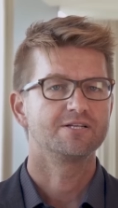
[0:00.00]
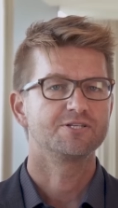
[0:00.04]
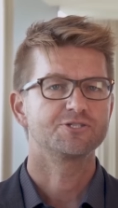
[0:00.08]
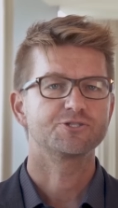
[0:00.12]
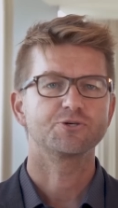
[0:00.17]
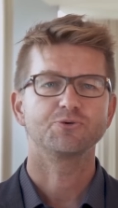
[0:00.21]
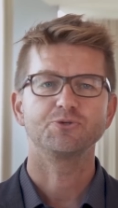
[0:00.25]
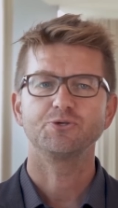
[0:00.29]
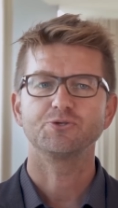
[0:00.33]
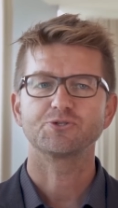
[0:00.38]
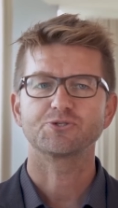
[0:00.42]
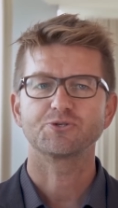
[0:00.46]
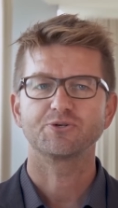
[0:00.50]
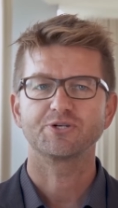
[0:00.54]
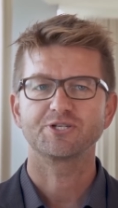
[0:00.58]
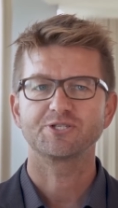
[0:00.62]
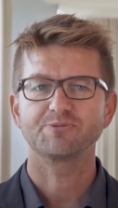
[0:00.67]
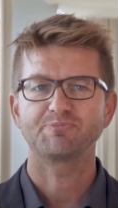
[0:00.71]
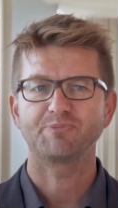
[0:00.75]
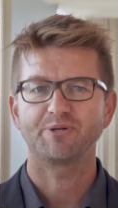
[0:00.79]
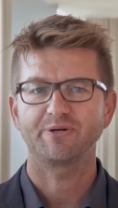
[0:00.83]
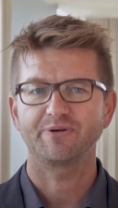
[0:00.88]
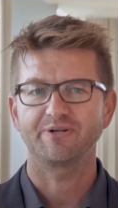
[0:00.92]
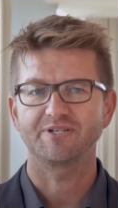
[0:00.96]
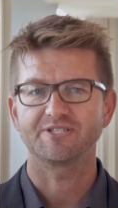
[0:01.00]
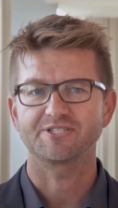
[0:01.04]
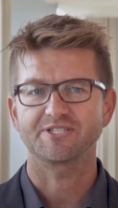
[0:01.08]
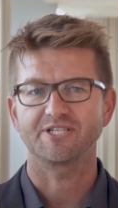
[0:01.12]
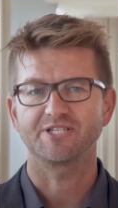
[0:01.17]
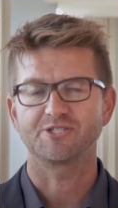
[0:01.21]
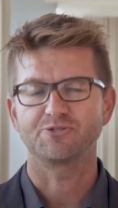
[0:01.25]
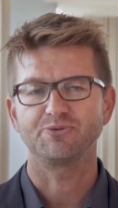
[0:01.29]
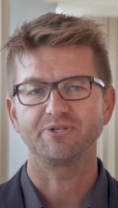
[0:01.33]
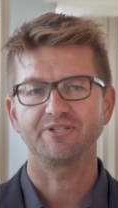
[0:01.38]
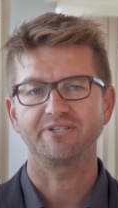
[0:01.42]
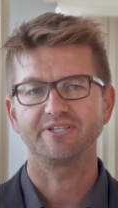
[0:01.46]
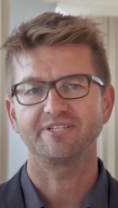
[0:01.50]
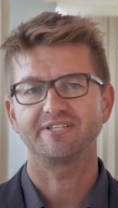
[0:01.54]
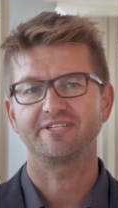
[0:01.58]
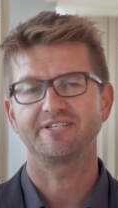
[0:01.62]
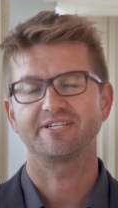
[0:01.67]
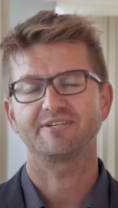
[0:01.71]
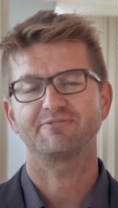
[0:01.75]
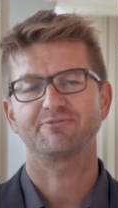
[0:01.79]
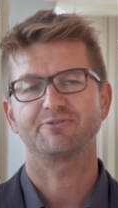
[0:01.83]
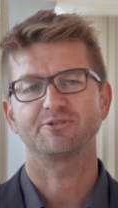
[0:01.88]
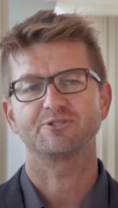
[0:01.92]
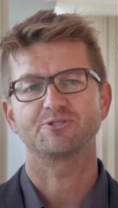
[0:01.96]
So user experience is really the
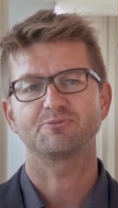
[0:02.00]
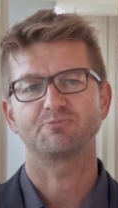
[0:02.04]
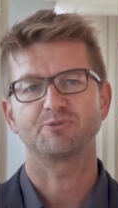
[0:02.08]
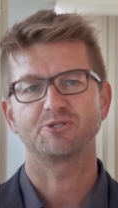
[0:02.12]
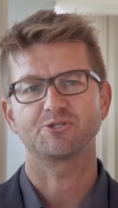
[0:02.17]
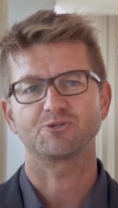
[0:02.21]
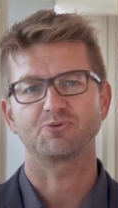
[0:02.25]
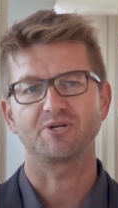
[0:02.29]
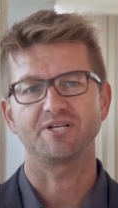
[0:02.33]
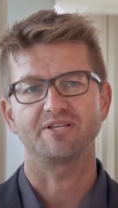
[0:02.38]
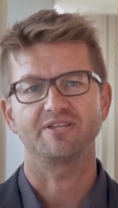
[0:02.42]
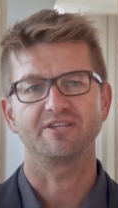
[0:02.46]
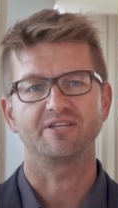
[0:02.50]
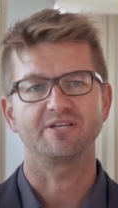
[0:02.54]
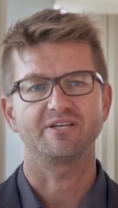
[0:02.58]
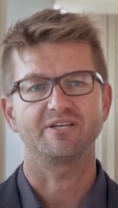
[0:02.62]
difference between